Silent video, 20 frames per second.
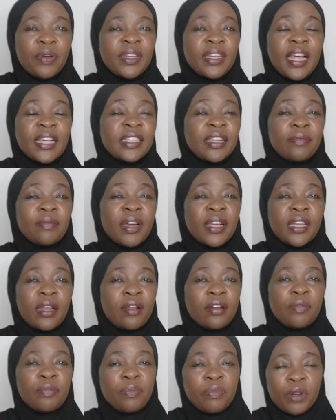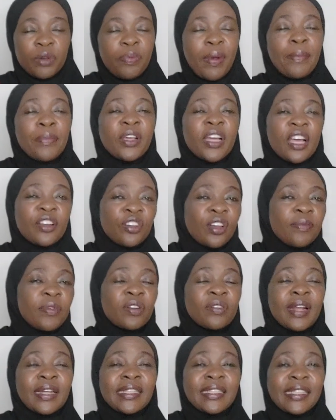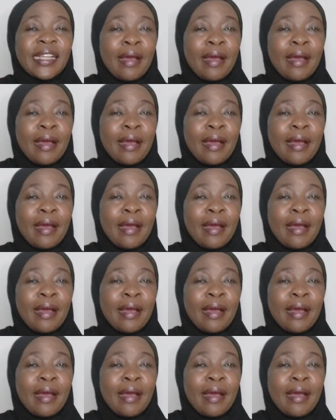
it doesn't matter Republican, Democrat.